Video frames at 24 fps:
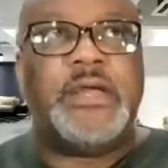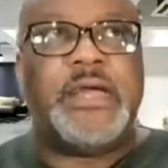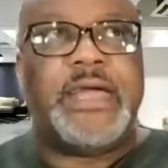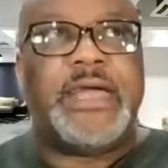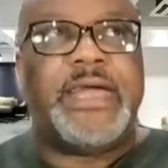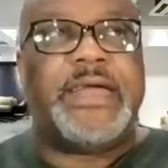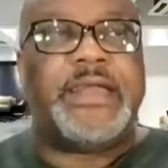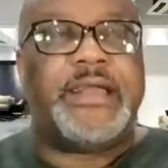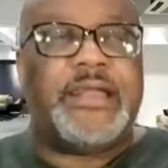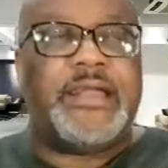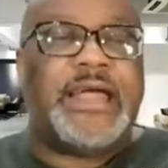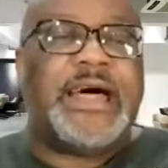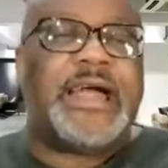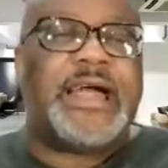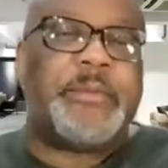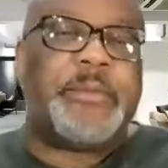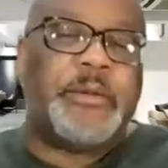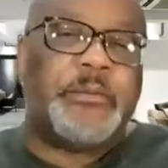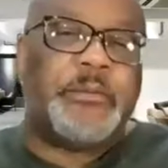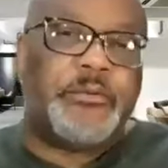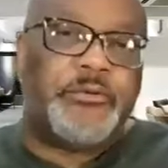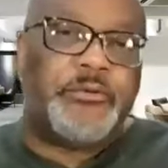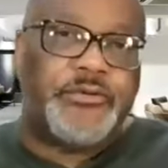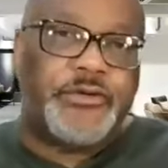And a lot of
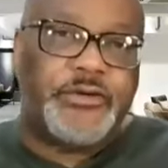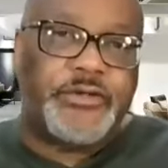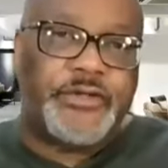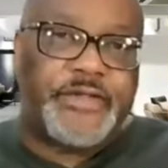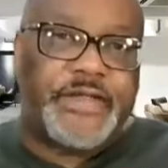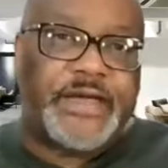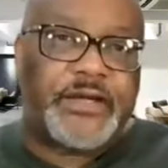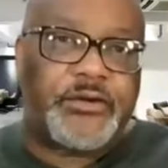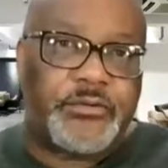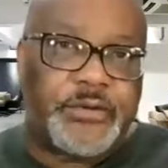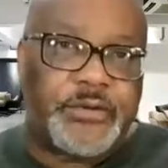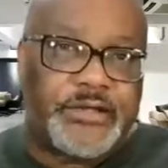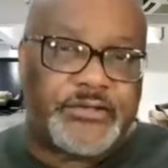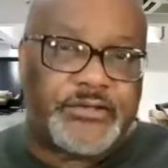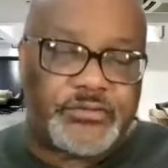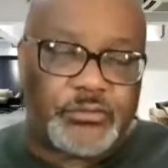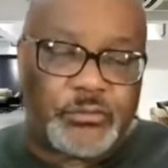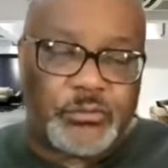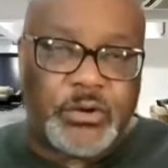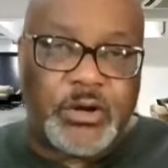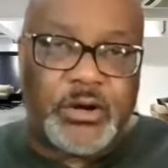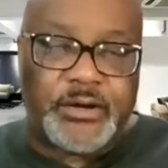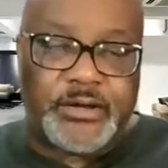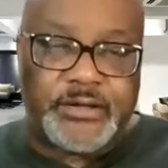people feel that that creates the
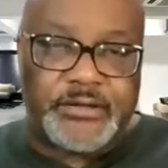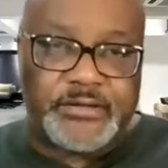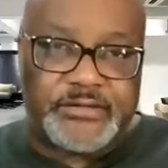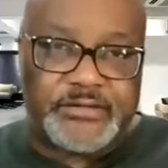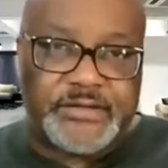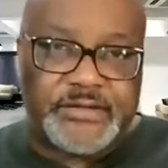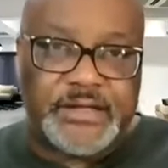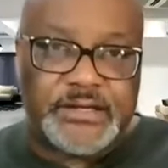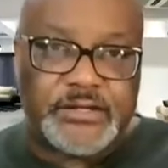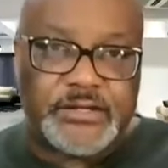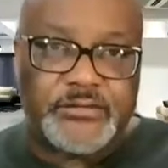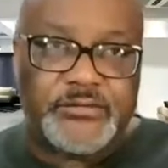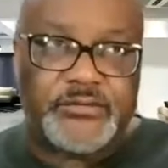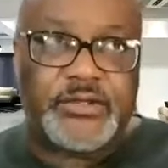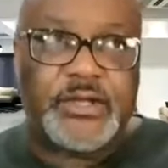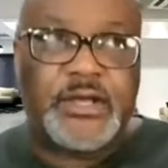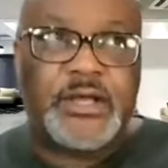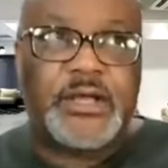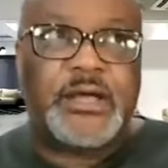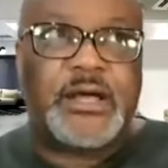wrong incentives.